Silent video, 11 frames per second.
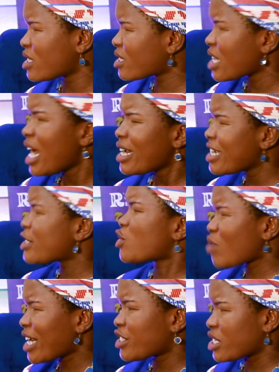It's
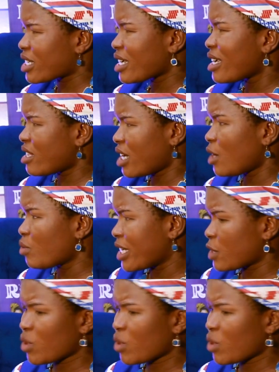tragic either ways,